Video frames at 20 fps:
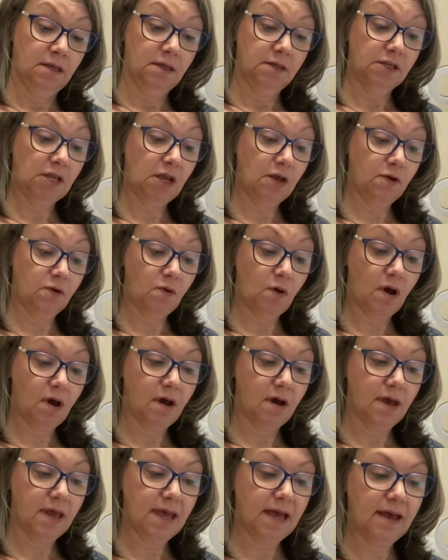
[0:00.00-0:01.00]
so
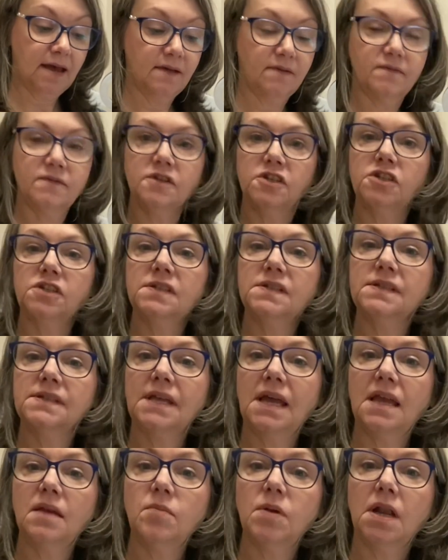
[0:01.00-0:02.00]
I have just
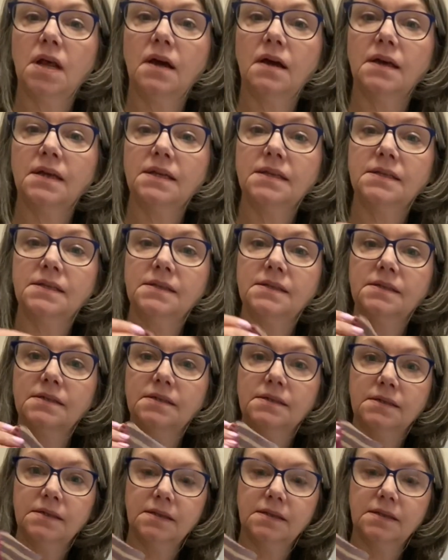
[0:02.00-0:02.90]
stabilised